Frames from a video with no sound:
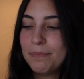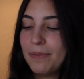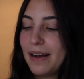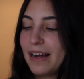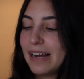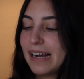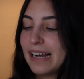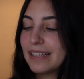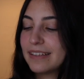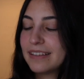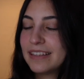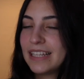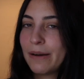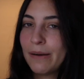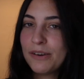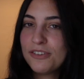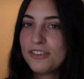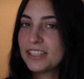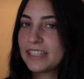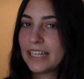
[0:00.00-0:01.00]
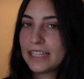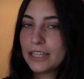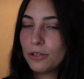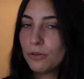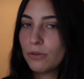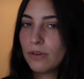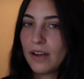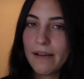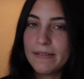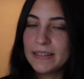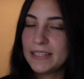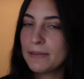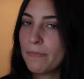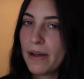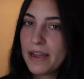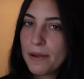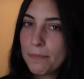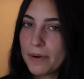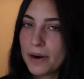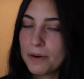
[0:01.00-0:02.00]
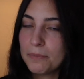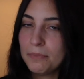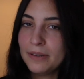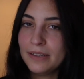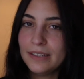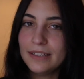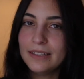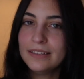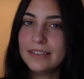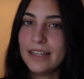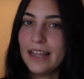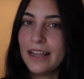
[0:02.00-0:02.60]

but now I just get to have it in my apartment,